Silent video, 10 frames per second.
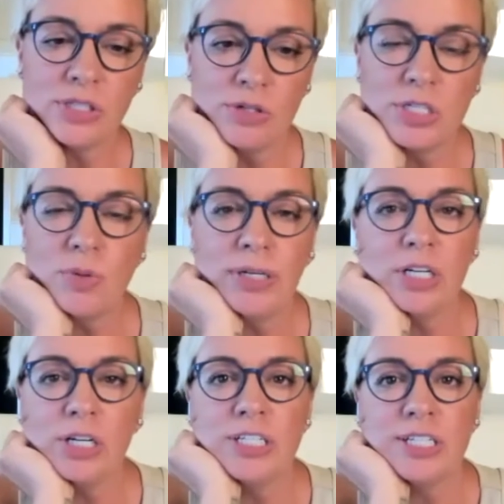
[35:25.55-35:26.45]
So just want to
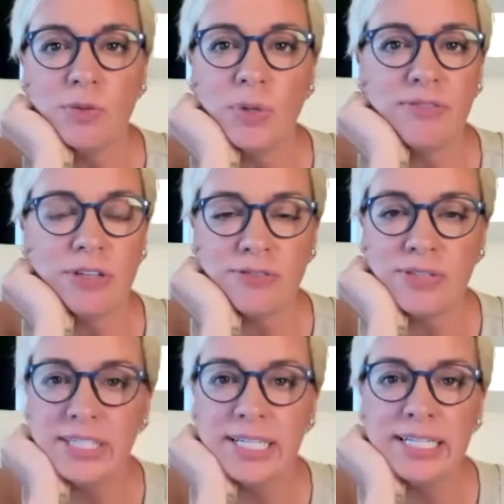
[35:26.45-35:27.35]
encourage everyone, if you're
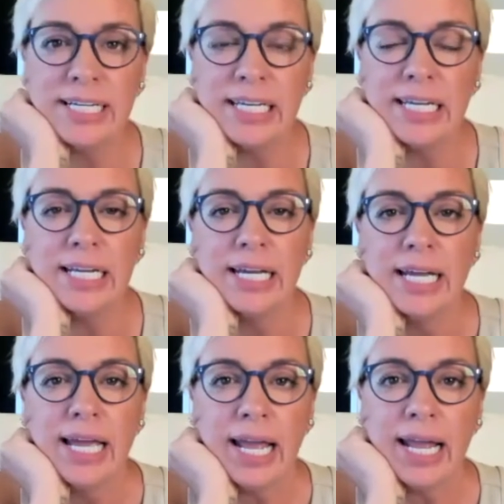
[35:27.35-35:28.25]
feeling Nikki
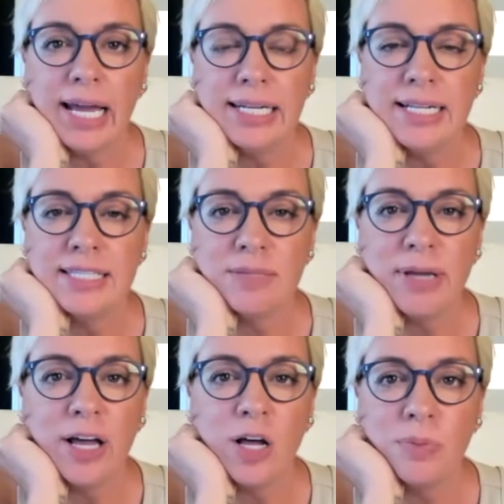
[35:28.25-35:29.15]
and need some
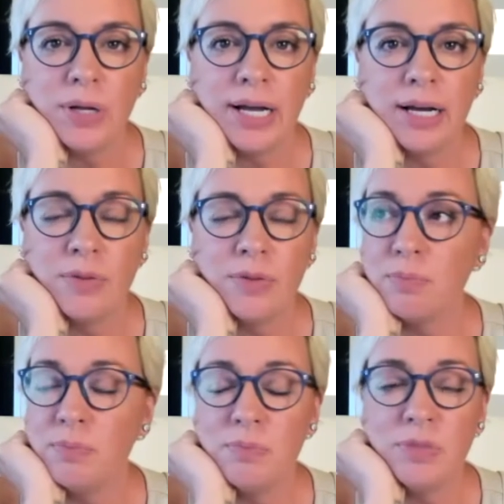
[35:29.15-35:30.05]
help,
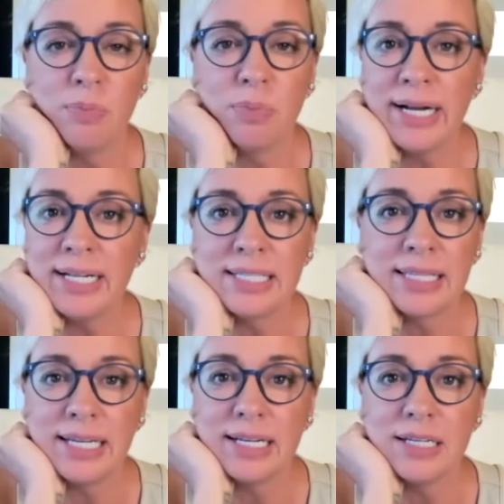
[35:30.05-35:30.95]
the
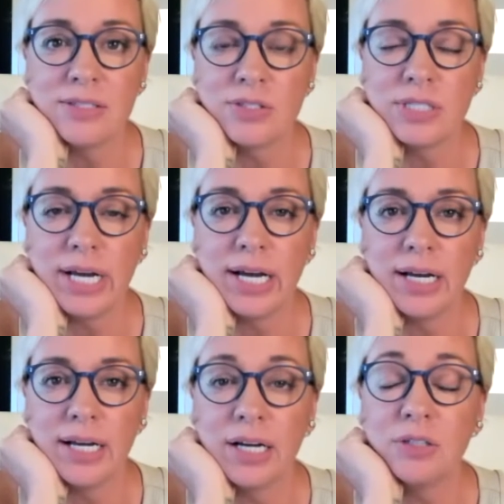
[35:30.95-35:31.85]
pregnancy thing is
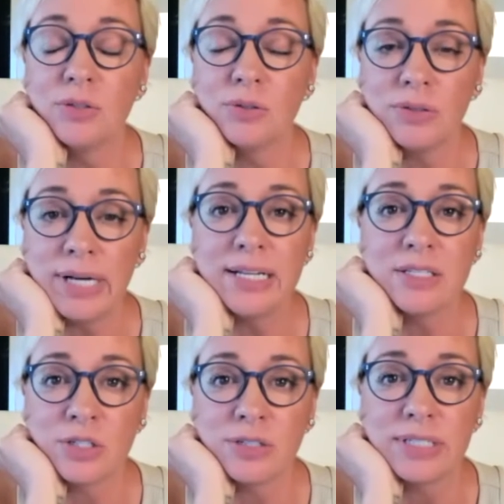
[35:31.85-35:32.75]
a great
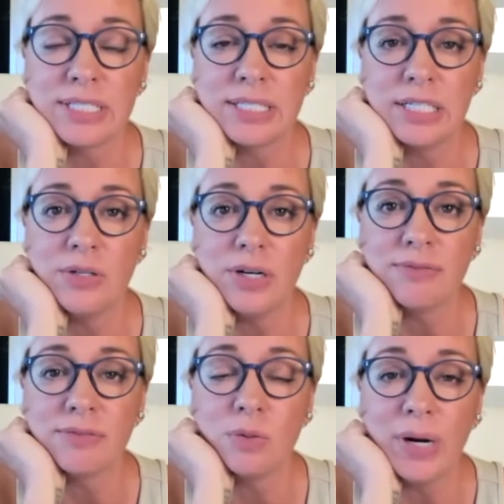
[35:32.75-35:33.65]
service that you
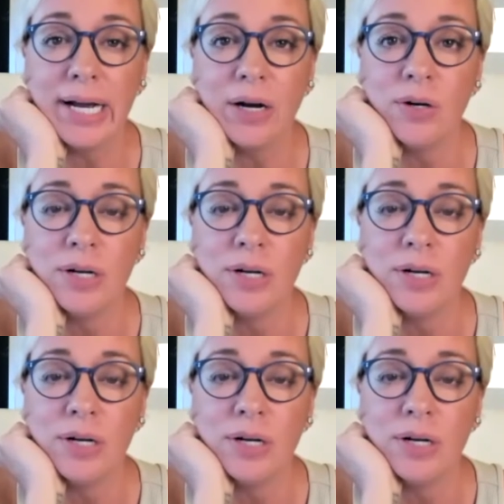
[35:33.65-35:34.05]
offer. Wow.